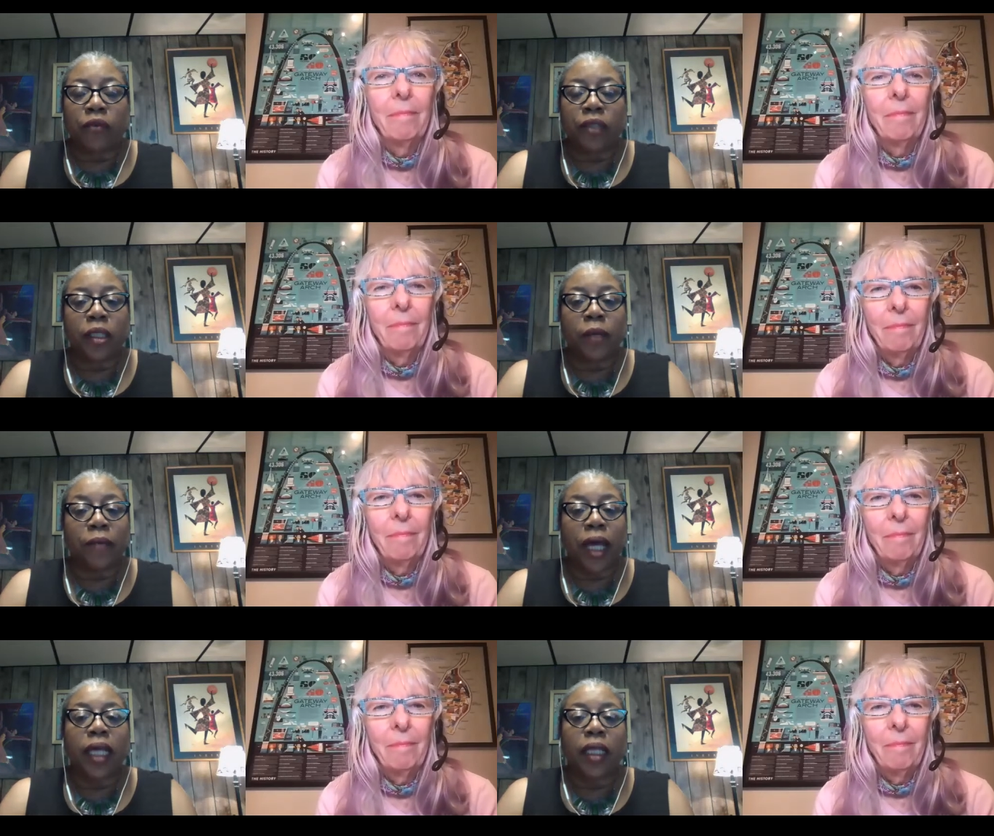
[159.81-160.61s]
Speaker 1: The
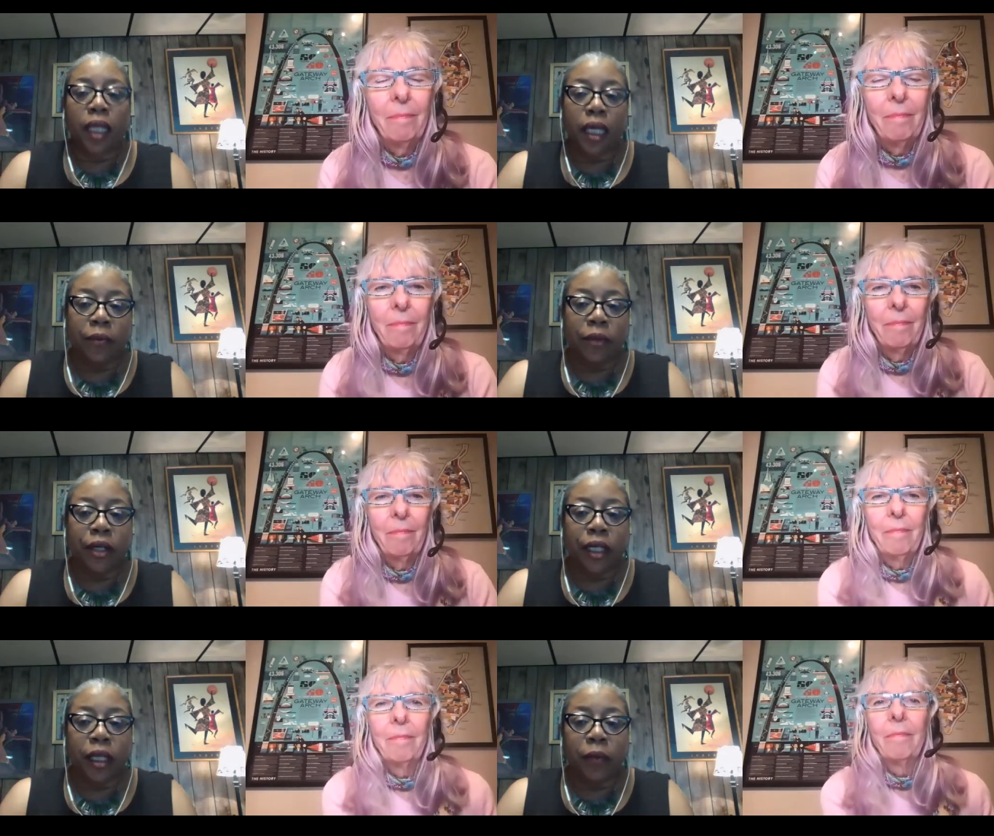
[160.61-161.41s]
main thing, Mary,
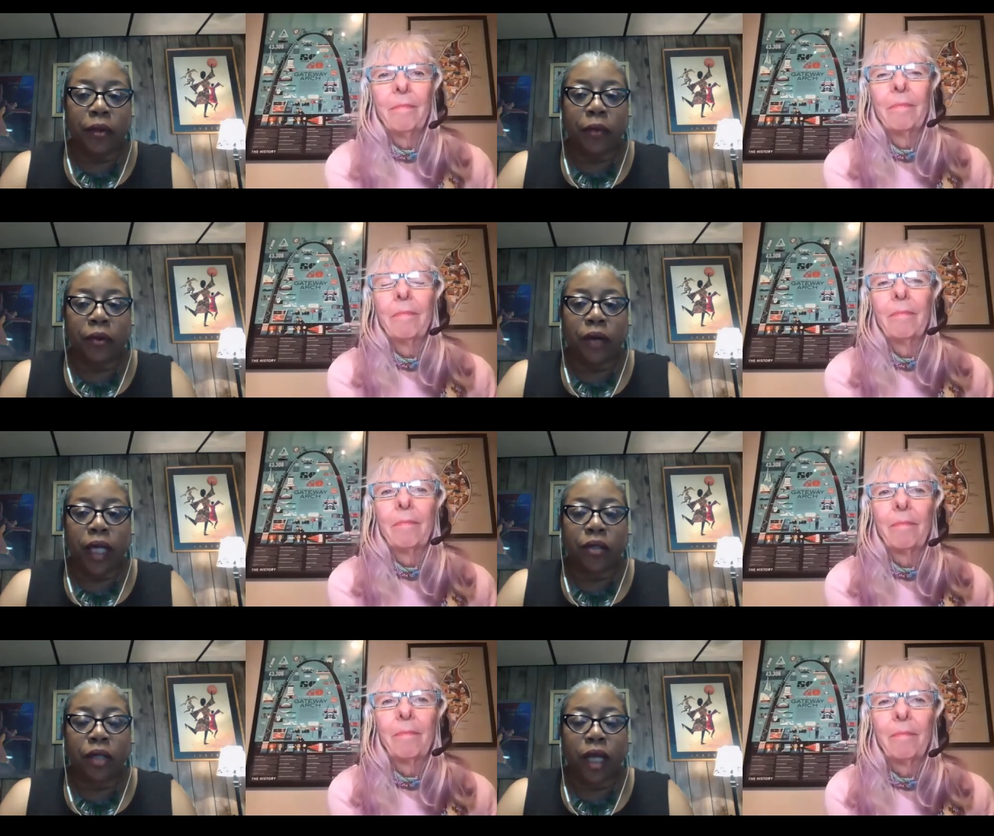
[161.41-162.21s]
that people has
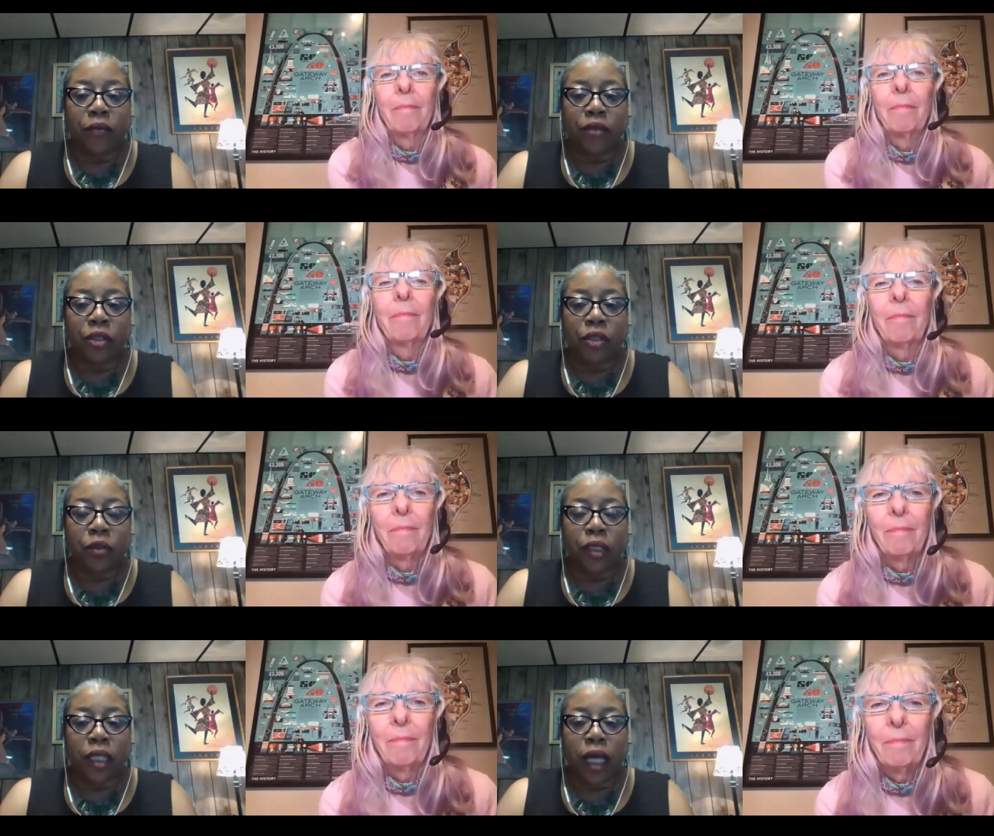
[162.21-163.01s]
have to do is
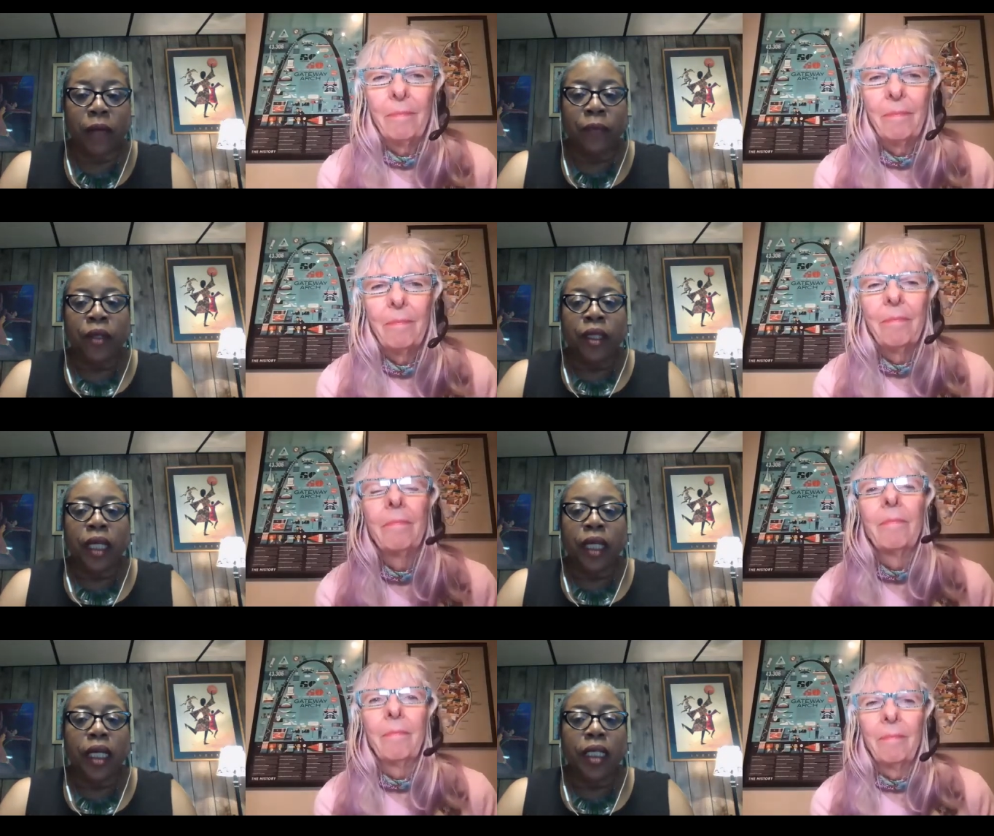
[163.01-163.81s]
that they
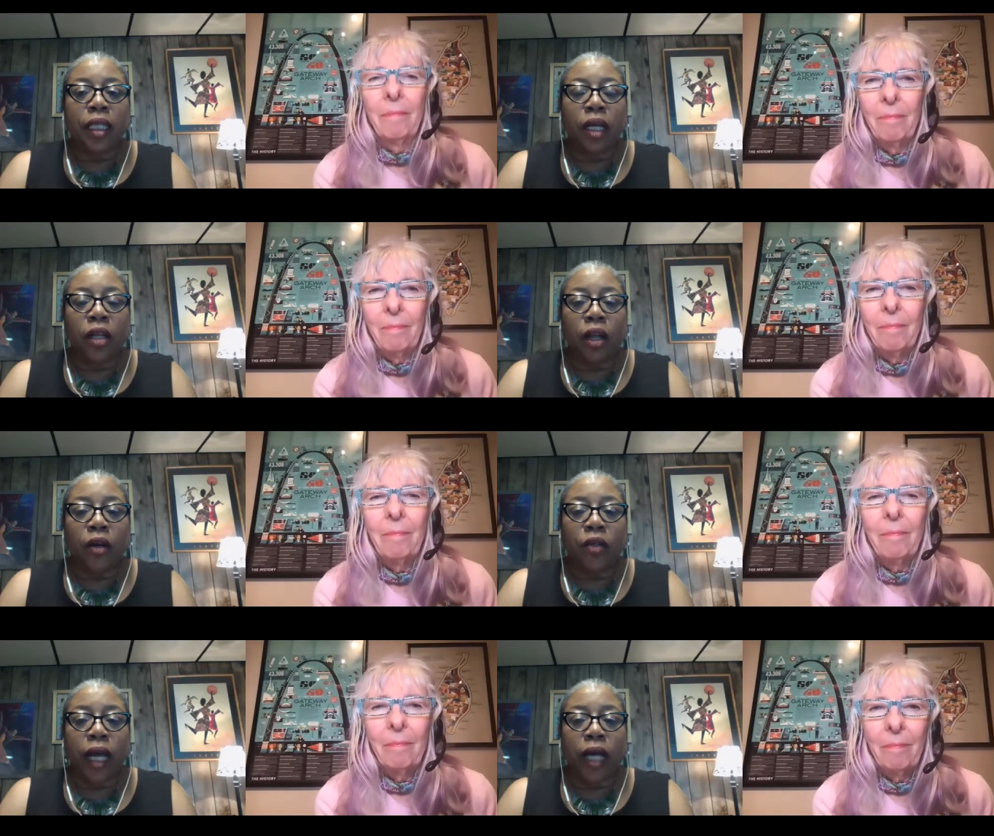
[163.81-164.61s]
need to learn
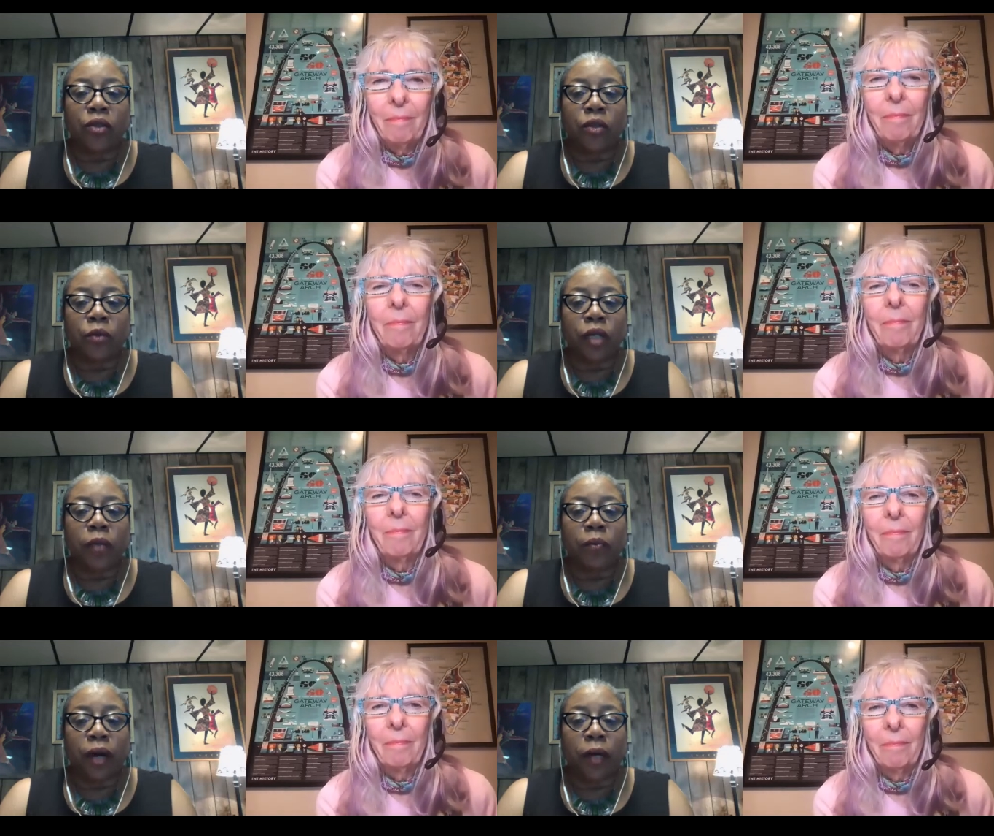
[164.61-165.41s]
how to really
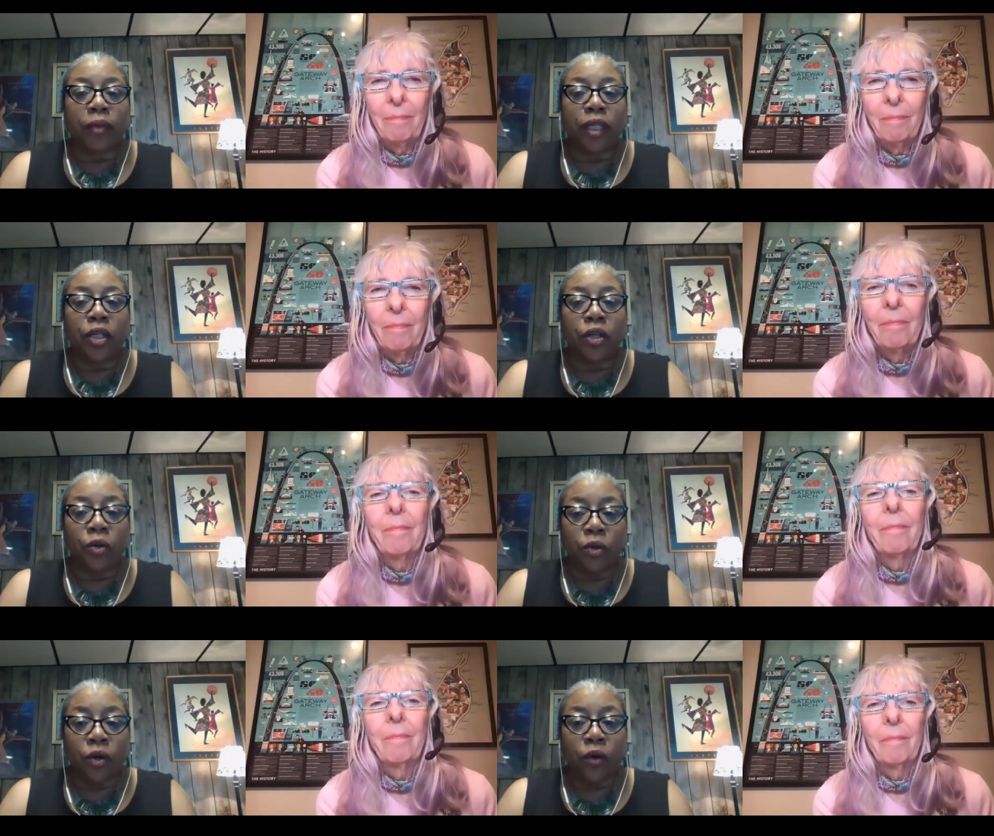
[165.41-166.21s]
properly
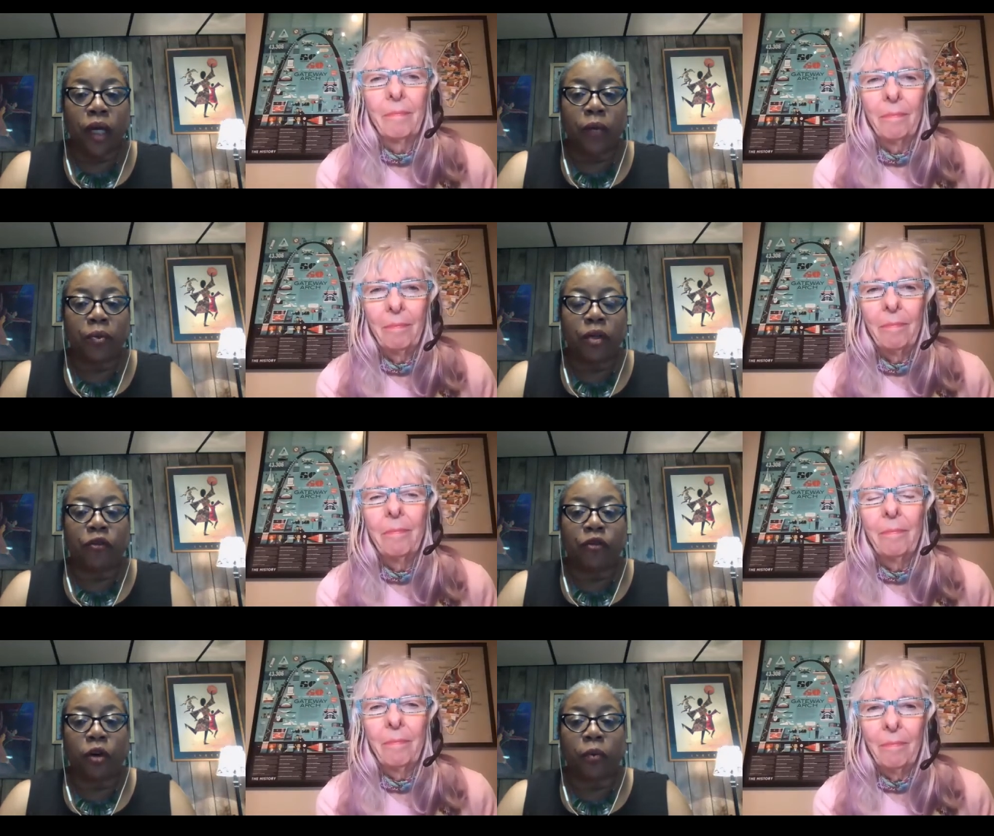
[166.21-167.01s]
Google and put
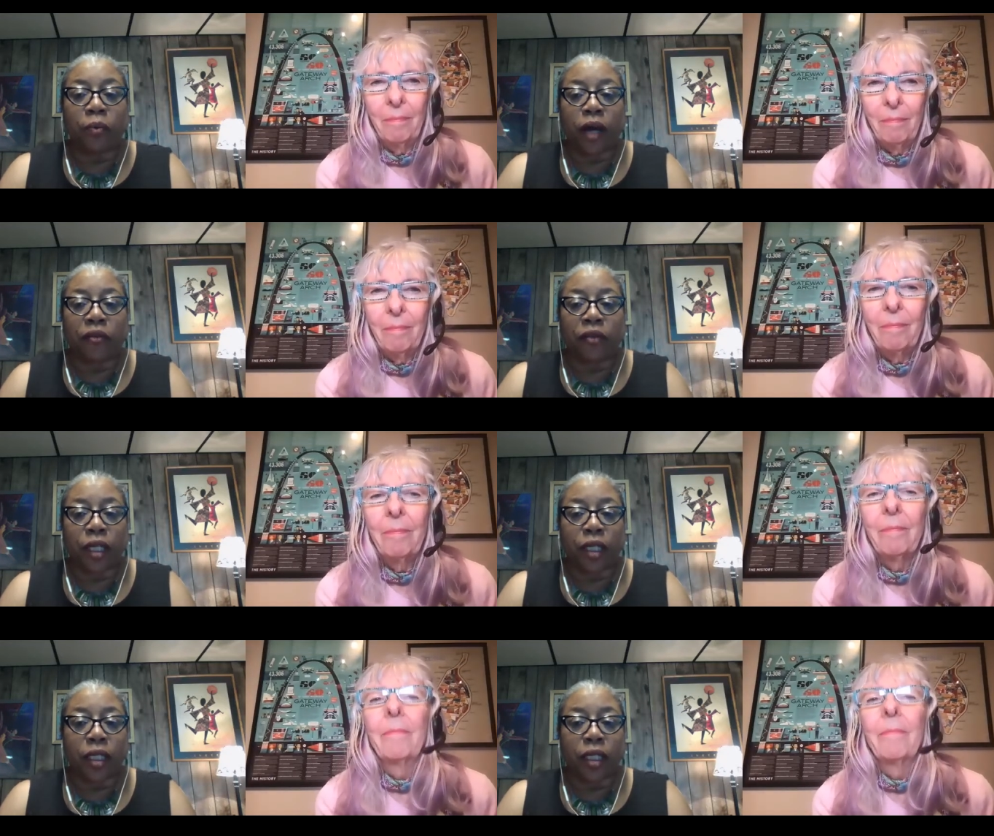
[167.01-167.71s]
for profit